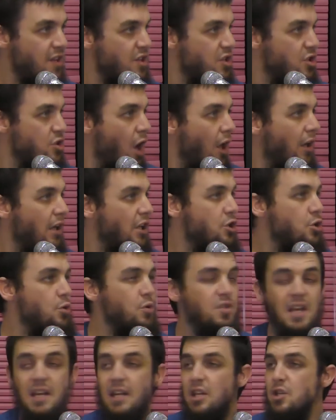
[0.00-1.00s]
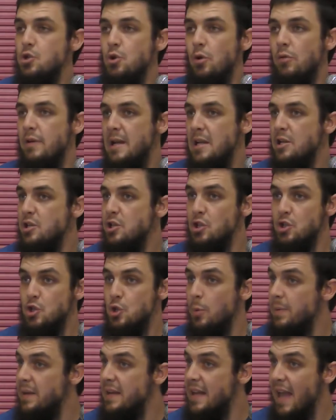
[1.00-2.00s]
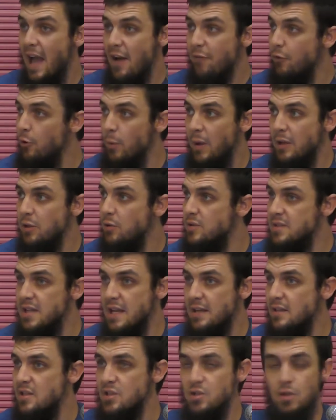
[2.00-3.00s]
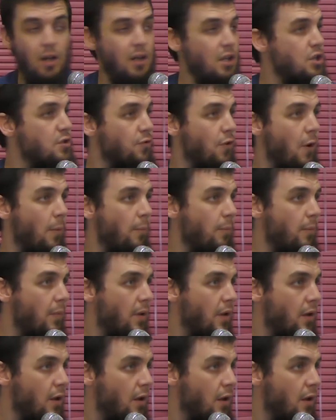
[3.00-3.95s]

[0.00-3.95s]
This knowledge you take is your religion, so be careful where you take this knowledge from.